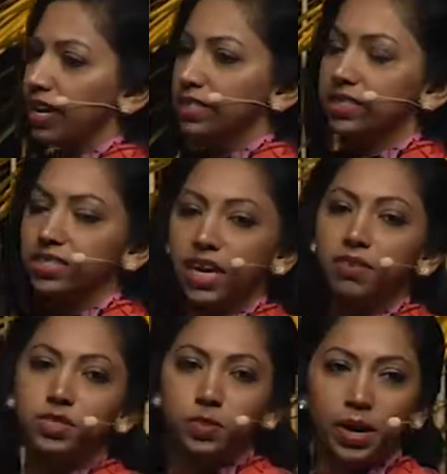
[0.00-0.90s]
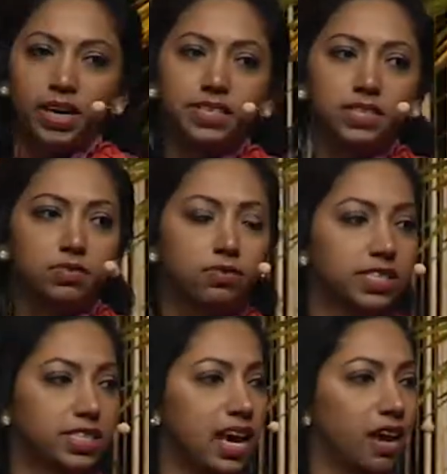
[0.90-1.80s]
a safe space for
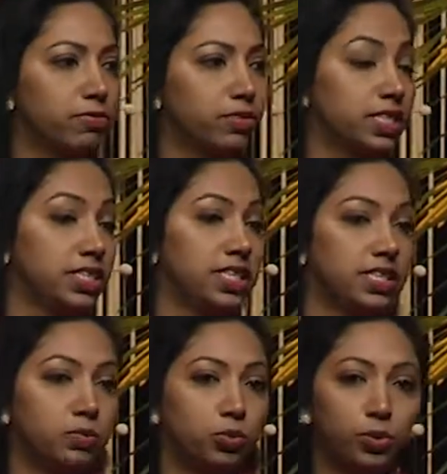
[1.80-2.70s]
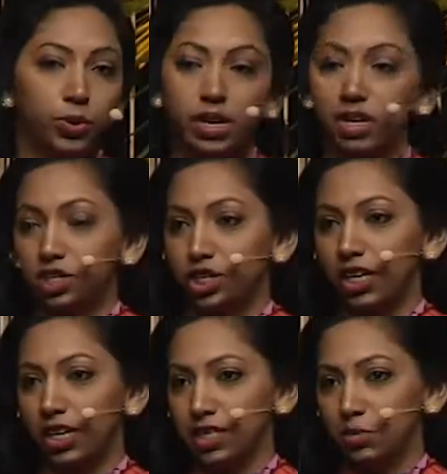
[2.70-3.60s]
staff to seek support and
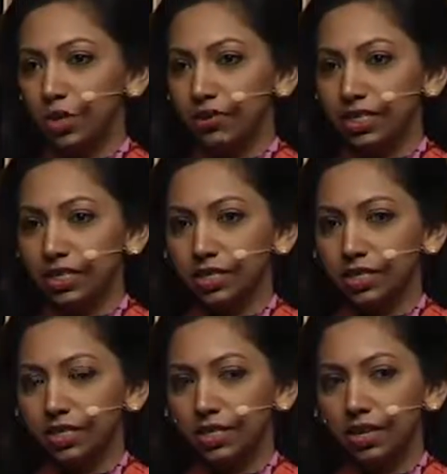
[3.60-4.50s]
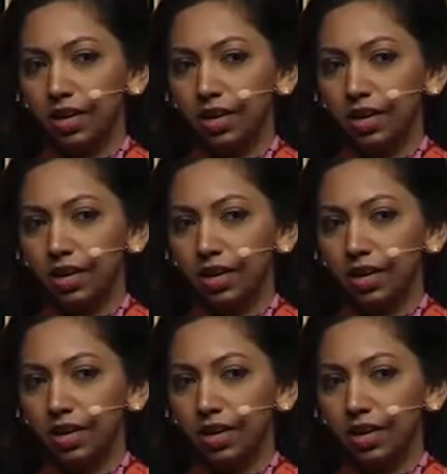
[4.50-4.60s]
share experiences.